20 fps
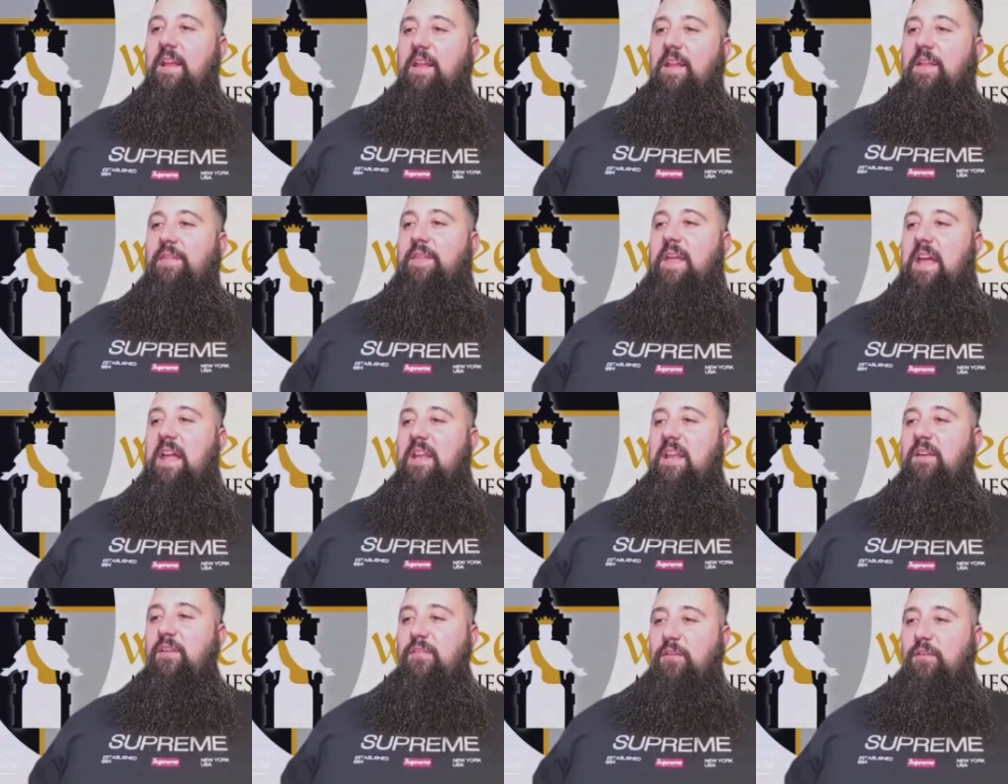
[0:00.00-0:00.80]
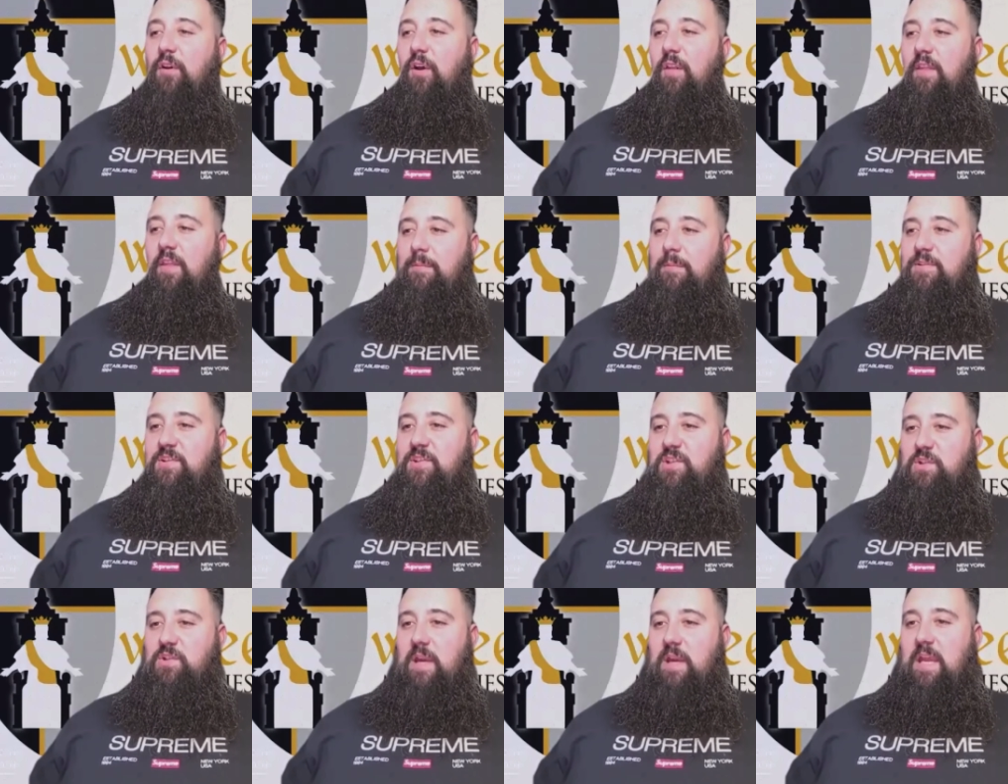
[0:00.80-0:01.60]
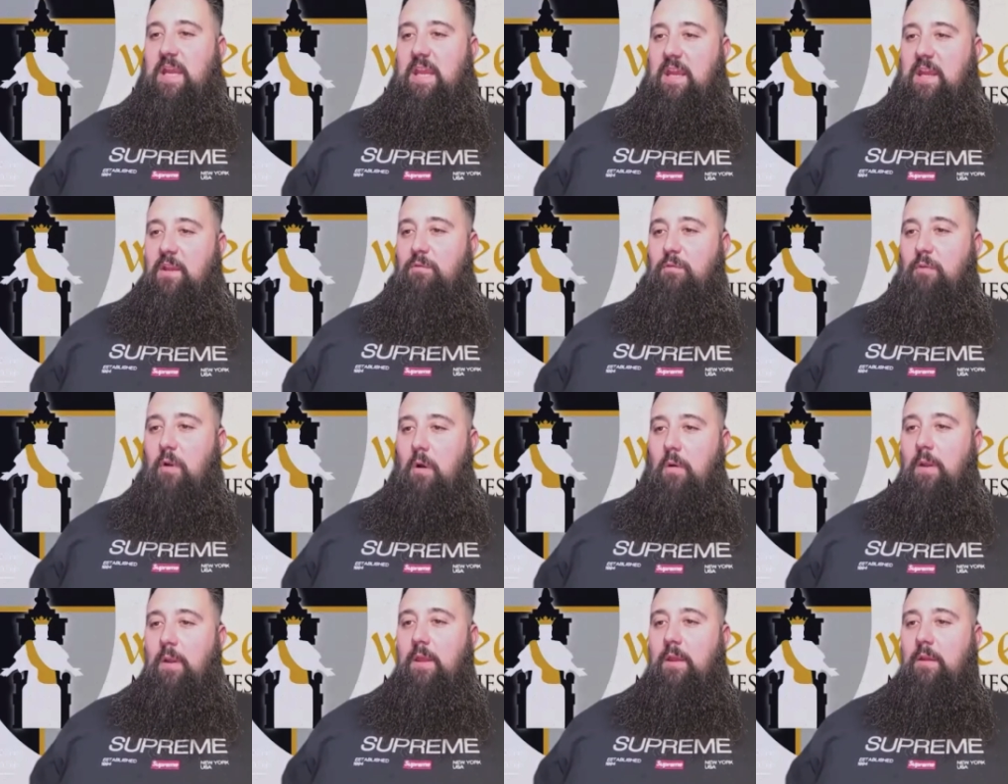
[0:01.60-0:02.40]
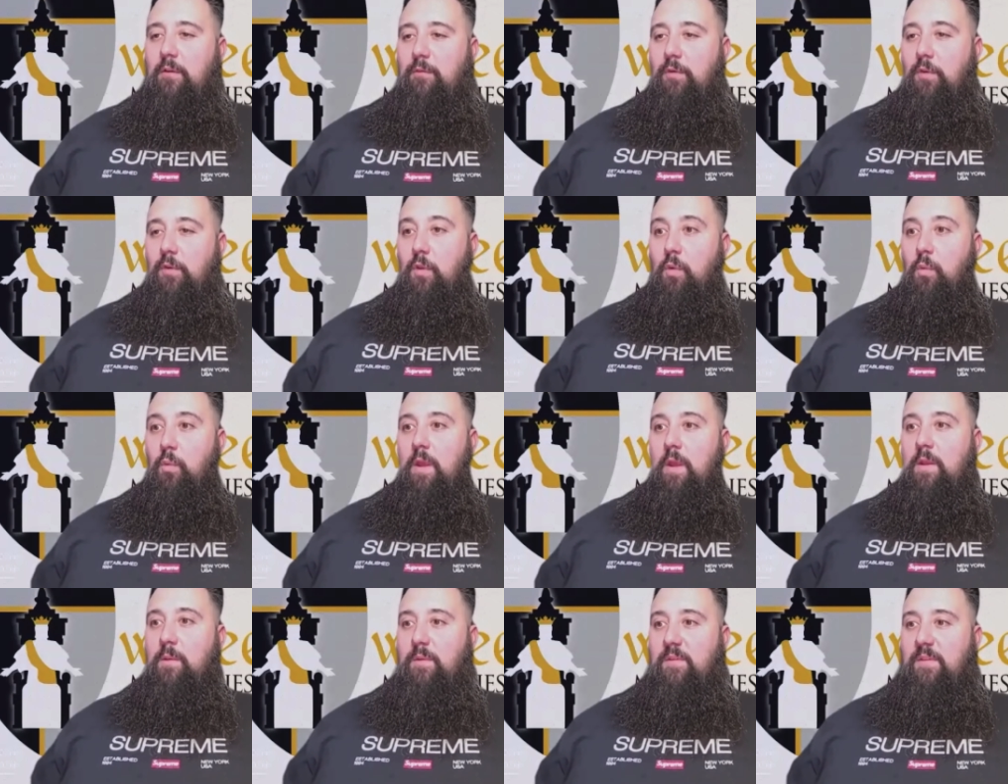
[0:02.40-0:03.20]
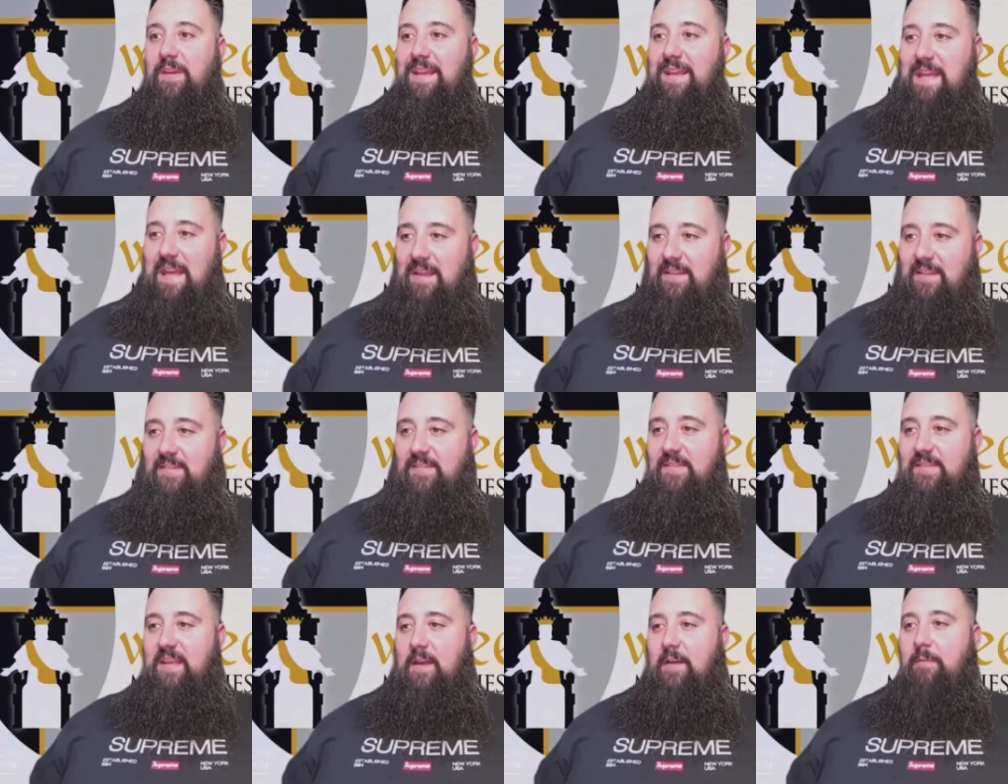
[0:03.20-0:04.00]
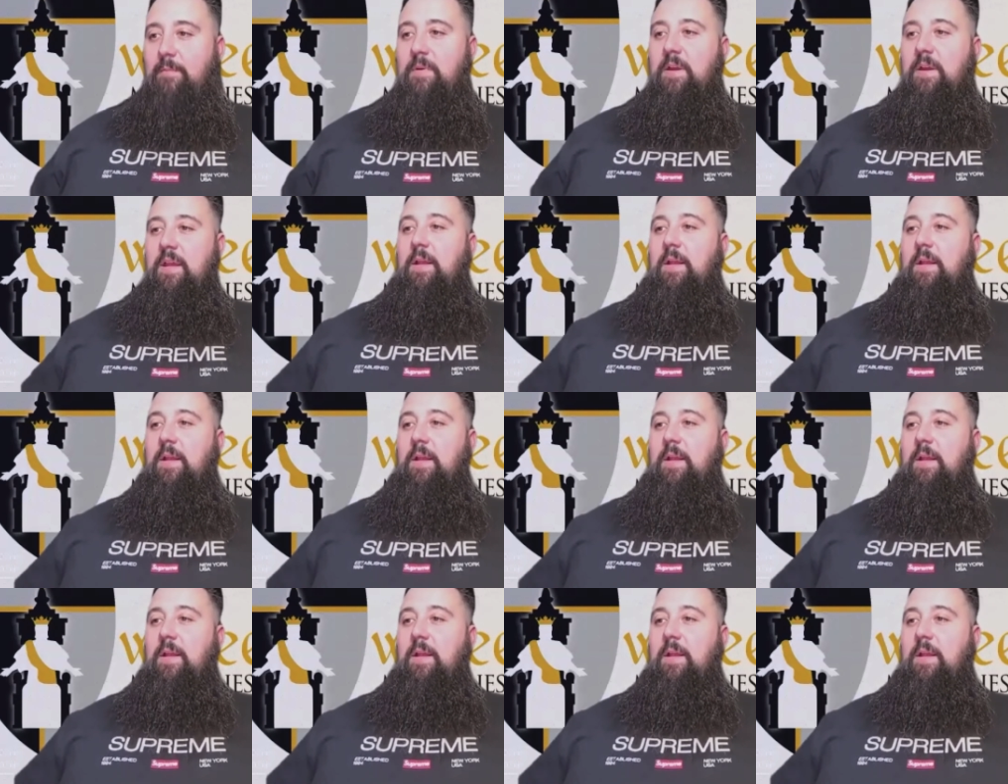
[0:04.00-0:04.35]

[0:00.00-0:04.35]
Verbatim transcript: Then he saw them straining and rowing, for the wind was against them.